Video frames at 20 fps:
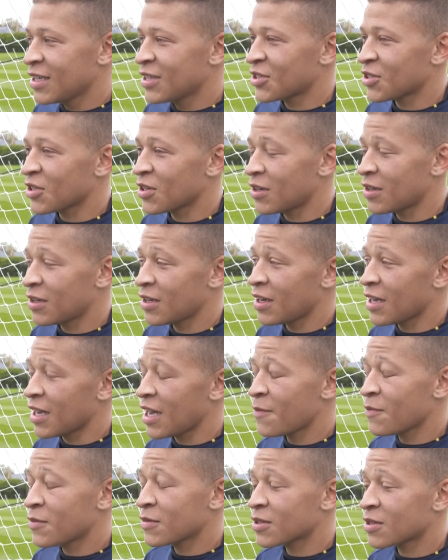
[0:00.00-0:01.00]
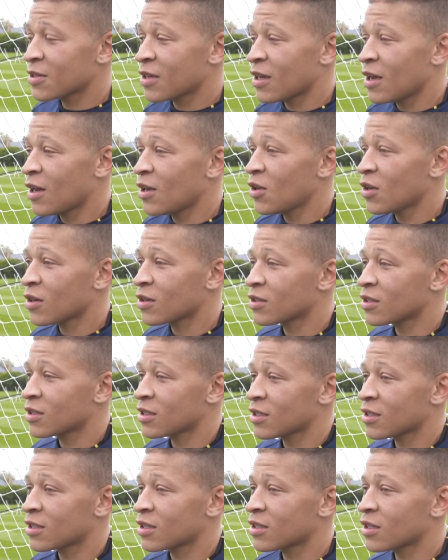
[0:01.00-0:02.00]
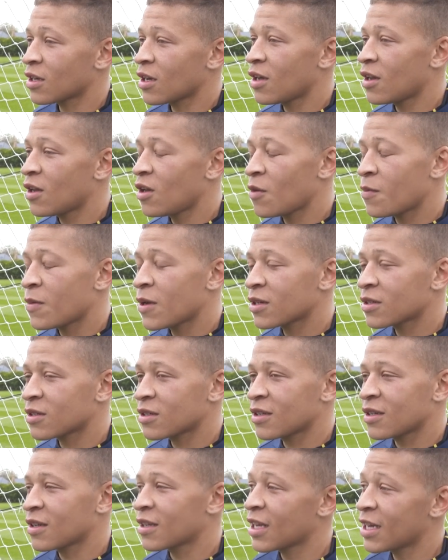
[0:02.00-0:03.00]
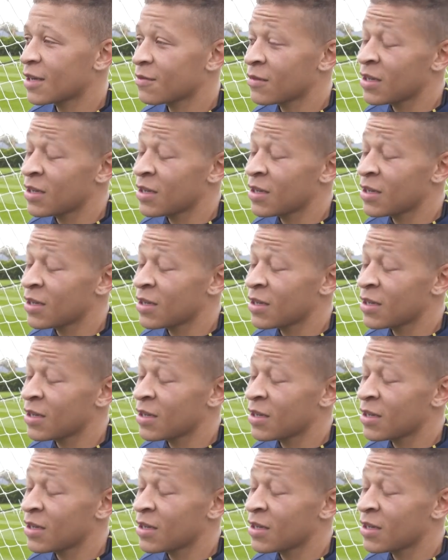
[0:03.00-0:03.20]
So no, it happens a lot because there's a lot of passion in the game.